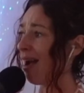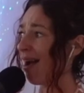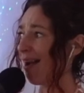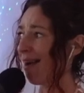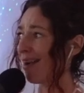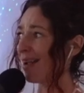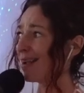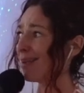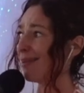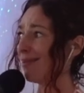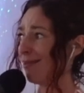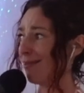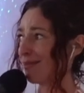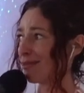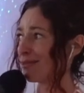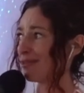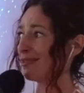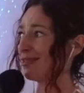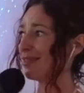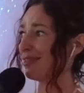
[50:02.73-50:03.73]
I
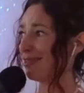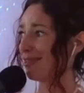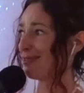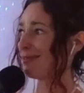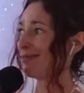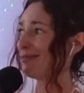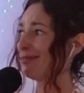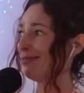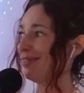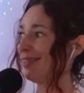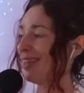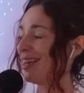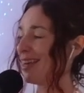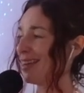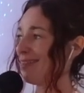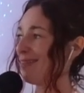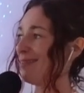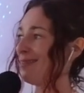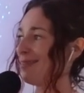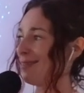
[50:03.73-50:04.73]
honor you.
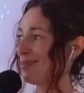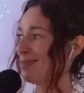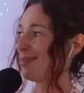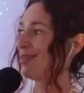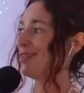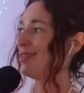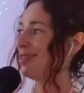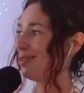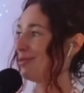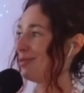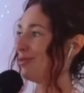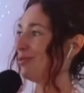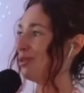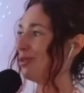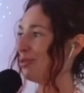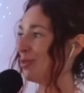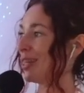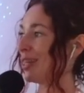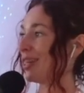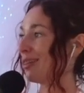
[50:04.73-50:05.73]
I honor you
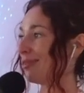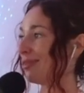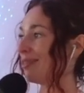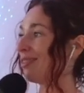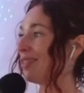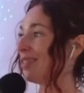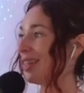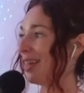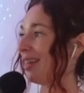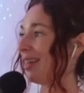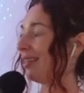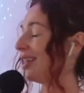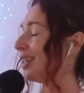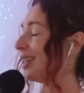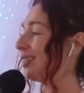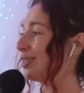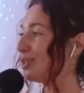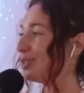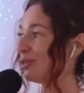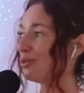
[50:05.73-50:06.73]
doing your thing. Like,
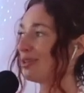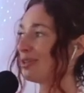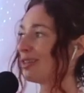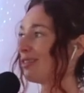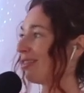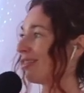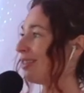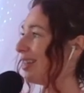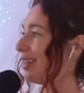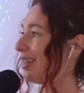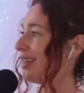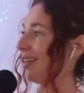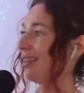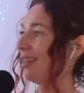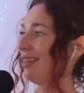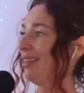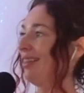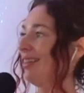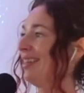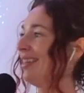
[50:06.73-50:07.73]
do your thing